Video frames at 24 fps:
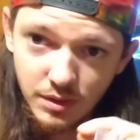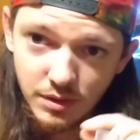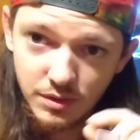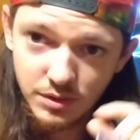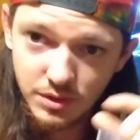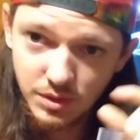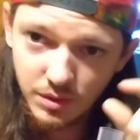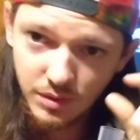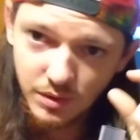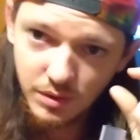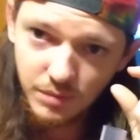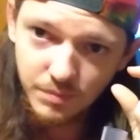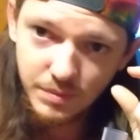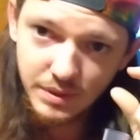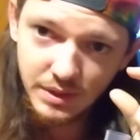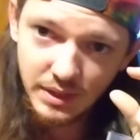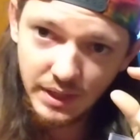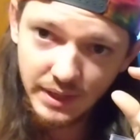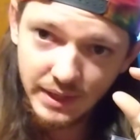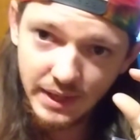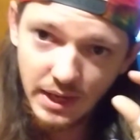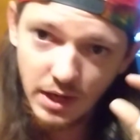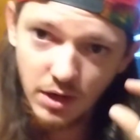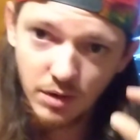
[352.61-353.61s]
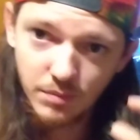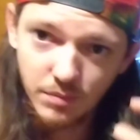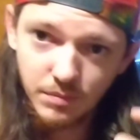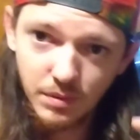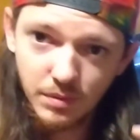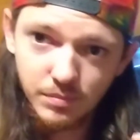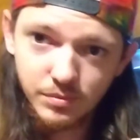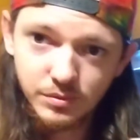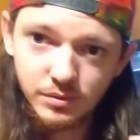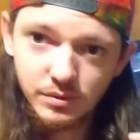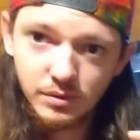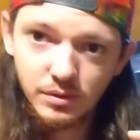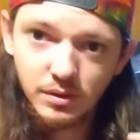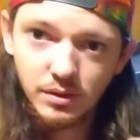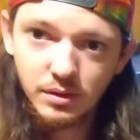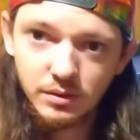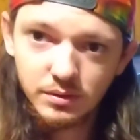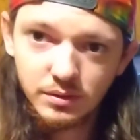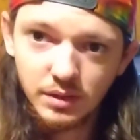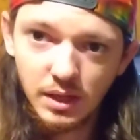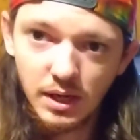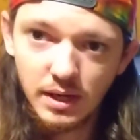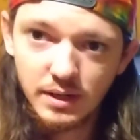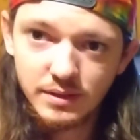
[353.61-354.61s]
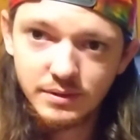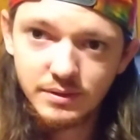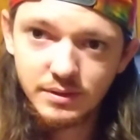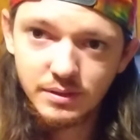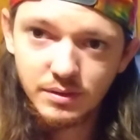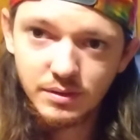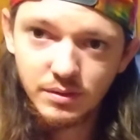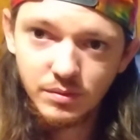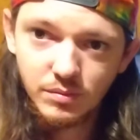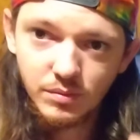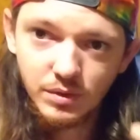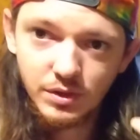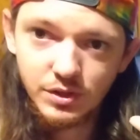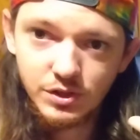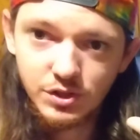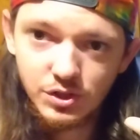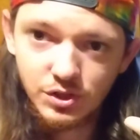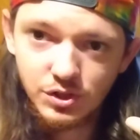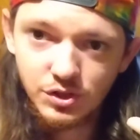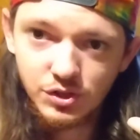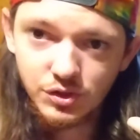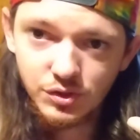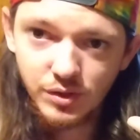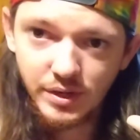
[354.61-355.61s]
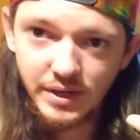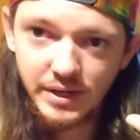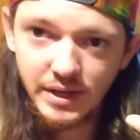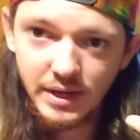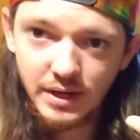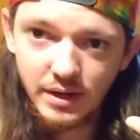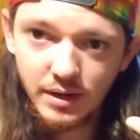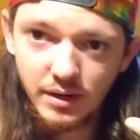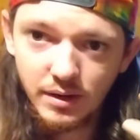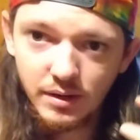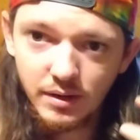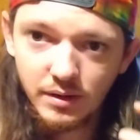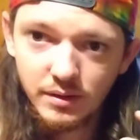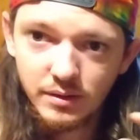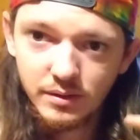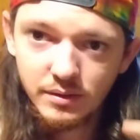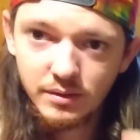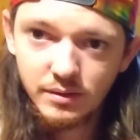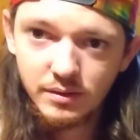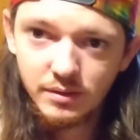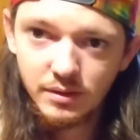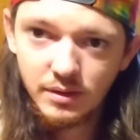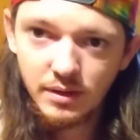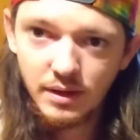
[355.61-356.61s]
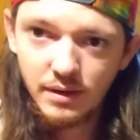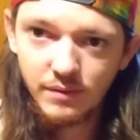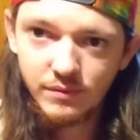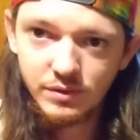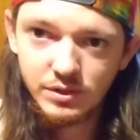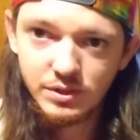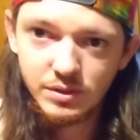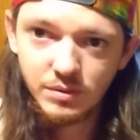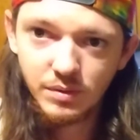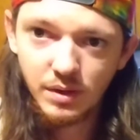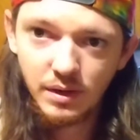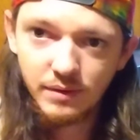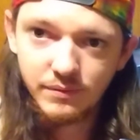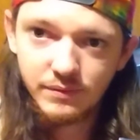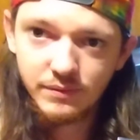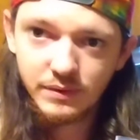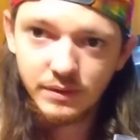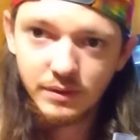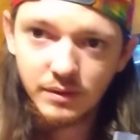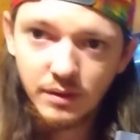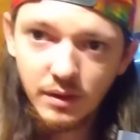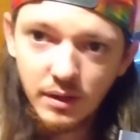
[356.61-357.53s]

So it'll be like air bubble locks, where it's just straight air every so often.